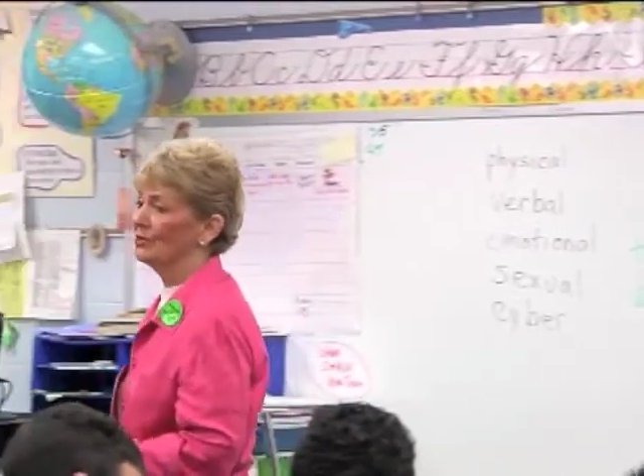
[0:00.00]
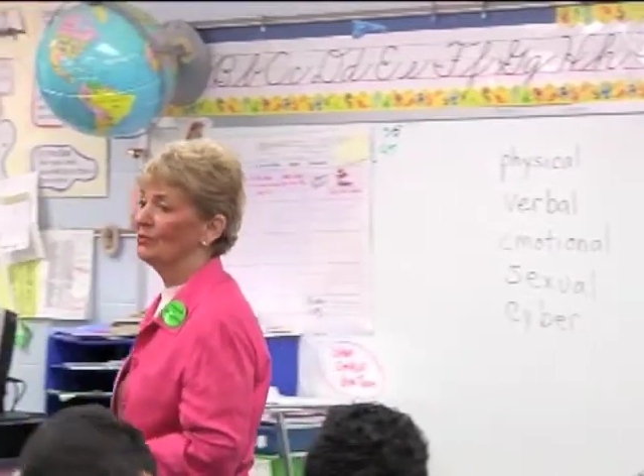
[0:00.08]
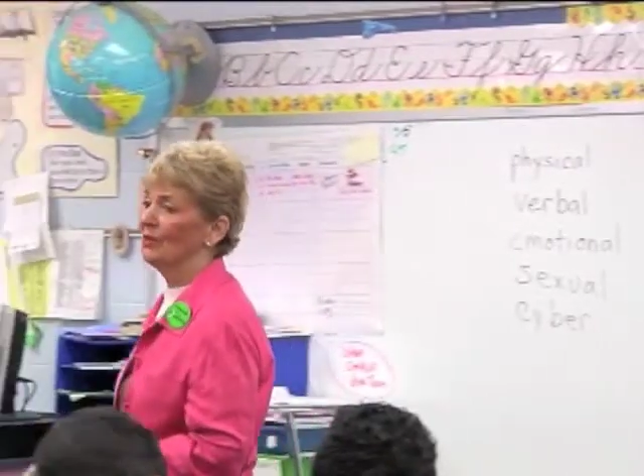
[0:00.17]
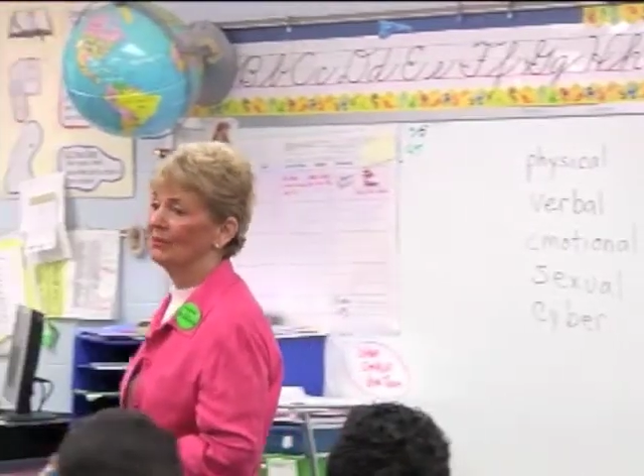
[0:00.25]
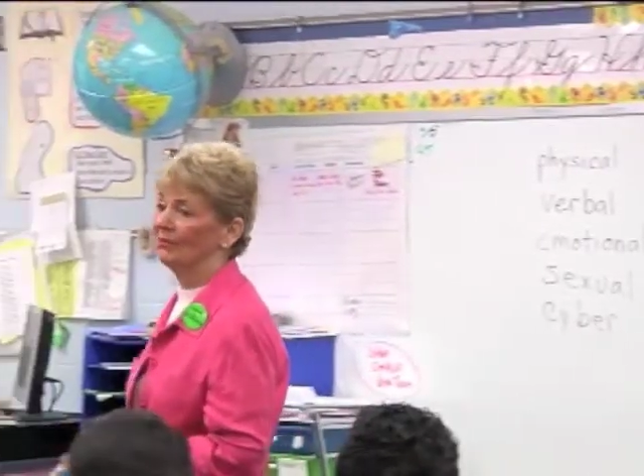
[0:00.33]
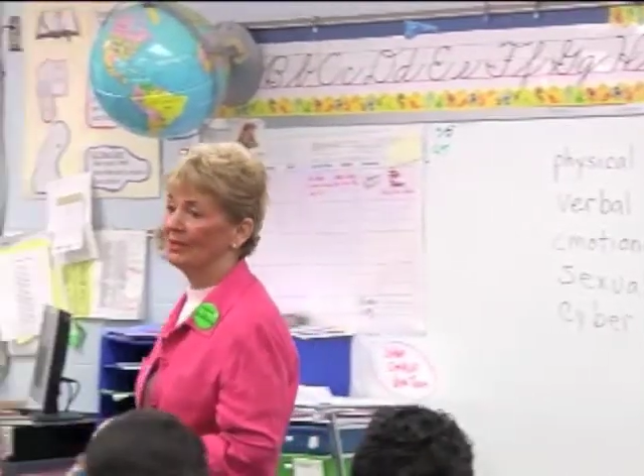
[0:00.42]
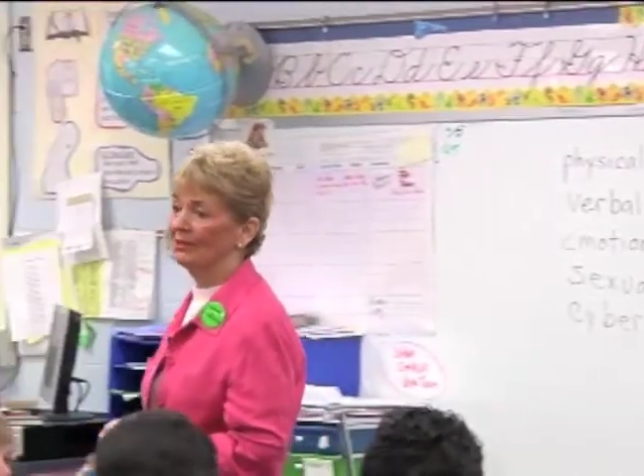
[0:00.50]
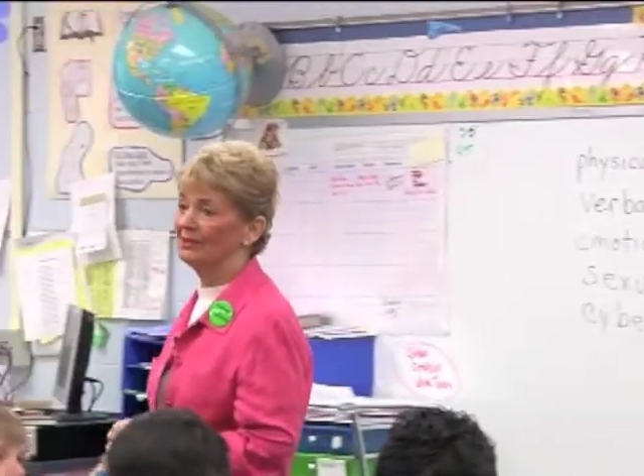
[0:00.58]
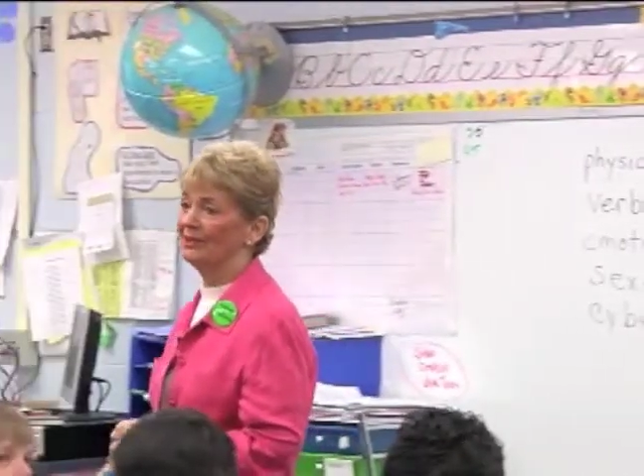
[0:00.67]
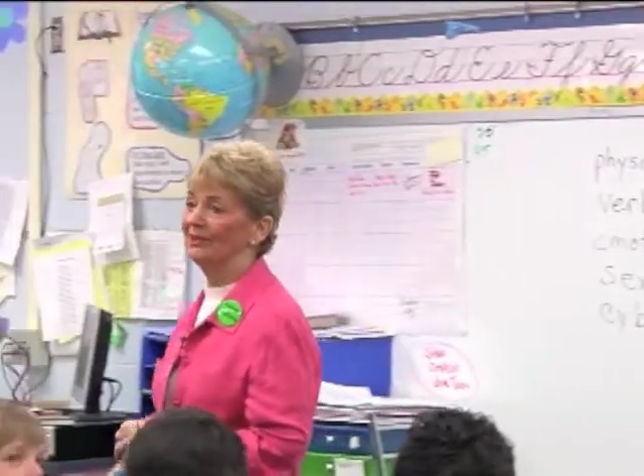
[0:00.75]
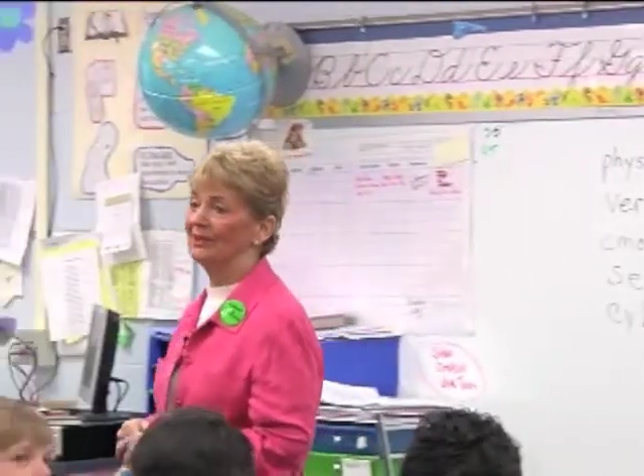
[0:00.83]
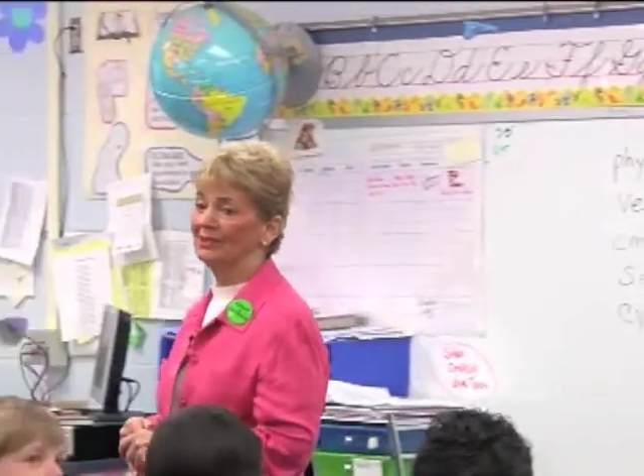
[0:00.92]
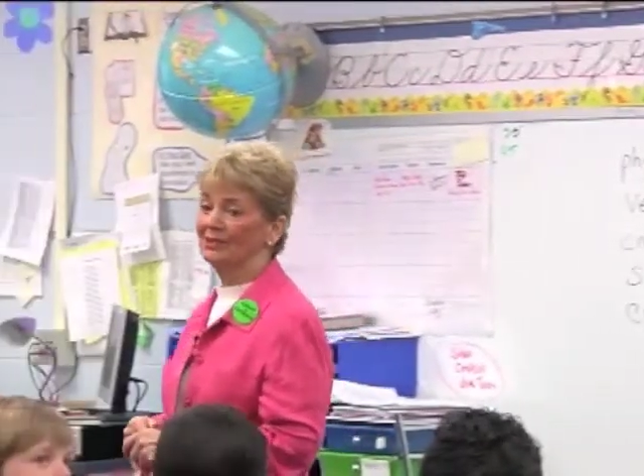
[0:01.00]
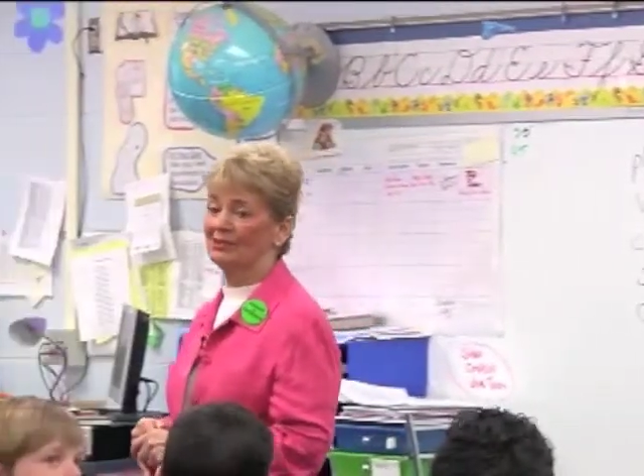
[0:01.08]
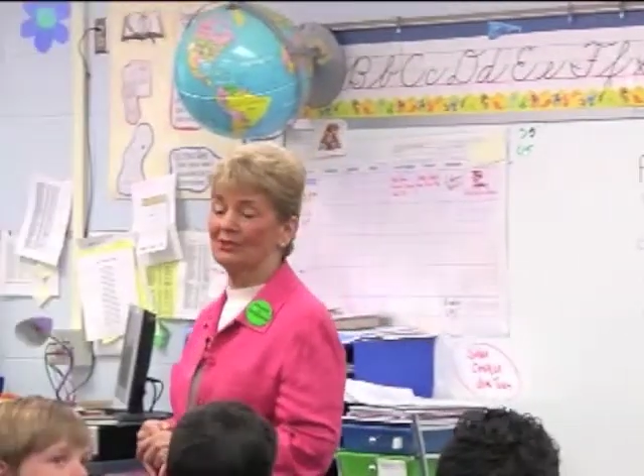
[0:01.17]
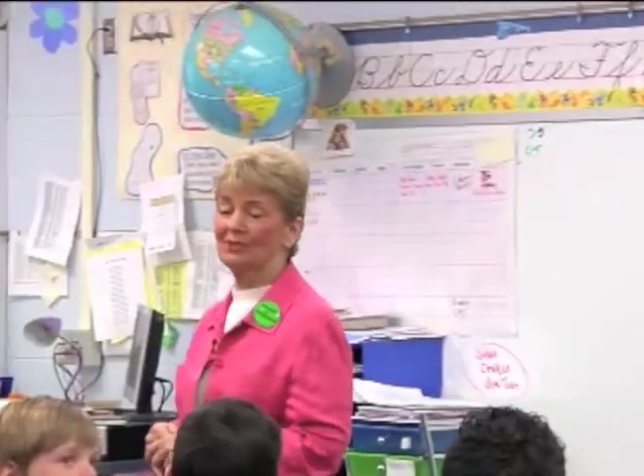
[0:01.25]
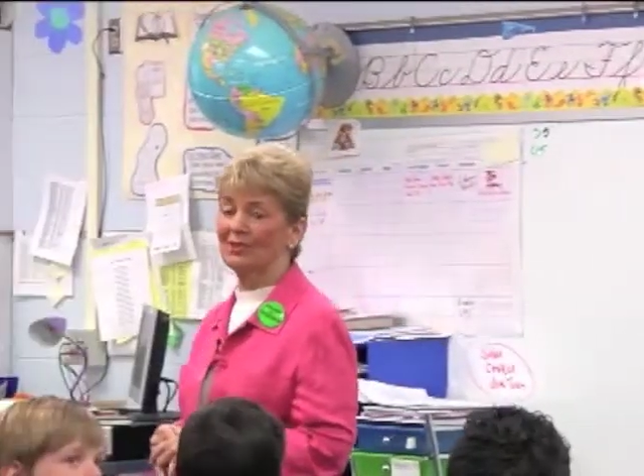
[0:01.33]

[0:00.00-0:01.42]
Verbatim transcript: to our brothers and sisters.